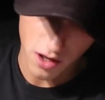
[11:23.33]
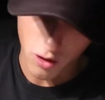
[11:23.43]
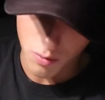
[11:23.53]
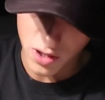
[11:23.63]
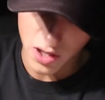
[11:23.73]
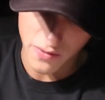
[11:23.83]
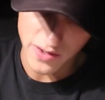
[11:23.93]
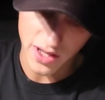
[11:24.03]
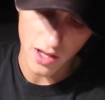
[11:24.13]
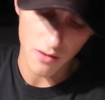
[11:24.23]
I hope he didn't even
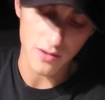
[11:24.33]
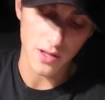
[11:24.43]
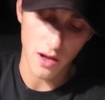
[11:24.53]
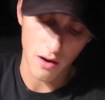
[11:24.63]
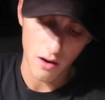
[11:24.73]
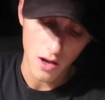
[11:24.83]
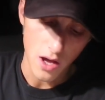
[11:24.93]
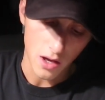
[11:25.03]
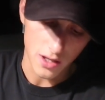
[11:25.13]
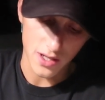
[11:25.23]
say that I was there.
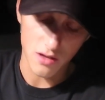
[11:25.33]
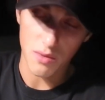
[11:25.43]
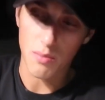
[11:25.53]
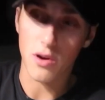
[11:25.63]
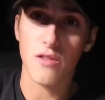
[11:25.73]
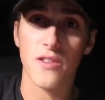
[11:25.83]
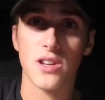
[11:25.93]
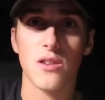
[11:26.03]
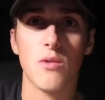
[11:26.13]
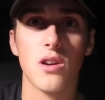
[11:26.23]
Because this would be perfect.
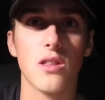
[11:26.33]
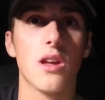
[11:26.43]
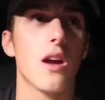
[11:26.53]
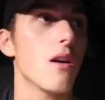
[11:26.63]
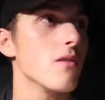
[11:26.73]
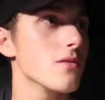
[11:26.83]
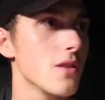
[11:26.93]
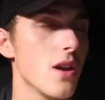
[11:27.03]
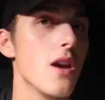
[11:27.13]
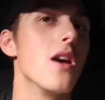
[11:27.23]
I'd walk in the house,
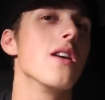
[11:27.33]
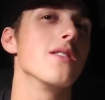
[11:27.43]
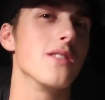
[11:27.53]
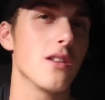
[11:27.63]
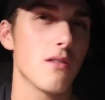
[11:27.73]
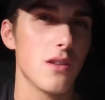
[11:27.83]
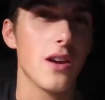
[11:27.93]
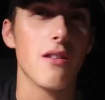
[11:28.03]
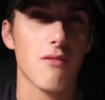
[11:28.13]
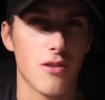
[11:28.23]
secretly
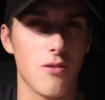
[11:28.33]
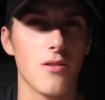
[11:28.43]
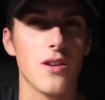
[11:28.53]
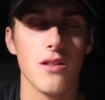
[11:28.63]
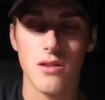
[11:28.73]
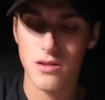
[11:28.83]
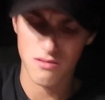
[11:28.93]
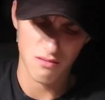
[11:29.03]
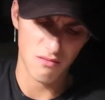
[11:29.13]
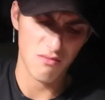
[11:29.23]
hit record on
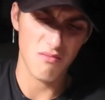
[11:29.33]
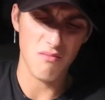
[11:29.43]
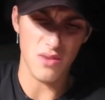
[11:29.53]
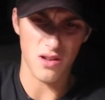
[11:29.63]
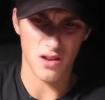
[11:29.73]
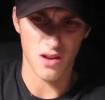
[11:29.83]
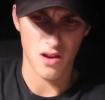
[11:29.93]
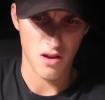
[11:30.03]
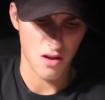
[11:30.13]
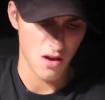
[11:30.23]
this. Be like,
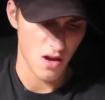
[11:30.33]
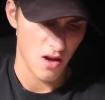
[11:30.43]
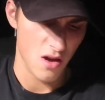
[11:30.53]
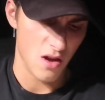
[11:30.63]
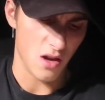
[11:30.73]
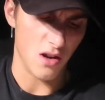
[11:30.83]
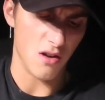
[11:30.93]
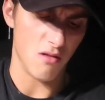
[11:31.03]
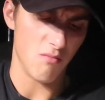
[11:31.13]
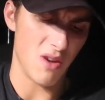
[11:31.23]
you
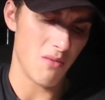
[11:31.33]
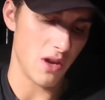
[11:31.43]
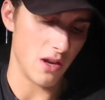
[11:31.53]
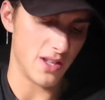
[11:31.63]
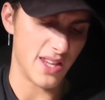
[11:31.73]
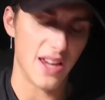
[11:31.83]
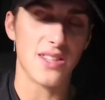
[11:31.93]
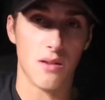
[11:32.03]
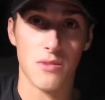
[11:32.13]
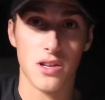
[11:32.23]
know, maybe say
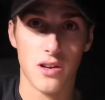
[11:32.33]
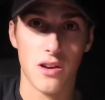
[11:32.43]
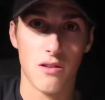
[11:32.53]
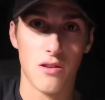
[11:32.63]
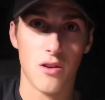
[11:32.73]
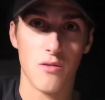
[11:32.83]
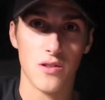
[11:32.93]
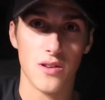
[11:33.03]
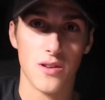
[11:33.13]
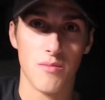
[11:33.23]
something to get her to go
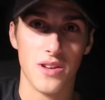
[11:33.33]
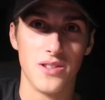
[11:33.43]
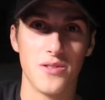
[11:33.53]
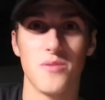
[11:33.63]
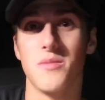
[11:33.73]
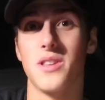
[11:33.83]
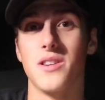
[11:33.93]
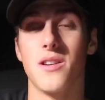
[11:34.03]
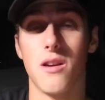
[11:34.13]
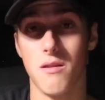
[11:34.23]
into her bedroom and
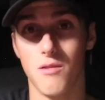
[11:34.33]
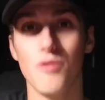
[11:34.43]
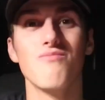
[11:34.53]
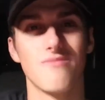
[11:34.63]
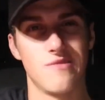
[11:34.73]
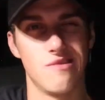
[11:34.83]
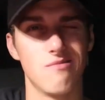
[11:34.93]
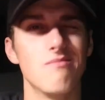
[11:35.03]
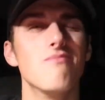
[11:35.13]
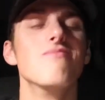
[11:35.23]

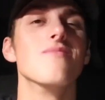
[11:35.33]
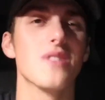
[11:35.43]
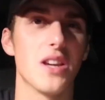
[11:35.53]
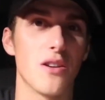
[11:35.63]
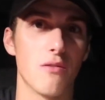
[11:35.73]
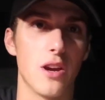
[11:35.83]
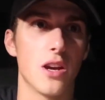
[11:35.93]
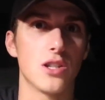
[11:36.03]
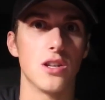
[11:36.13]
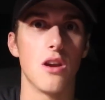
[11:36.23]
then get a
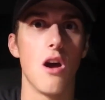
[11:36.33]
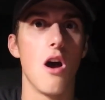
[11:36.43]
reaction.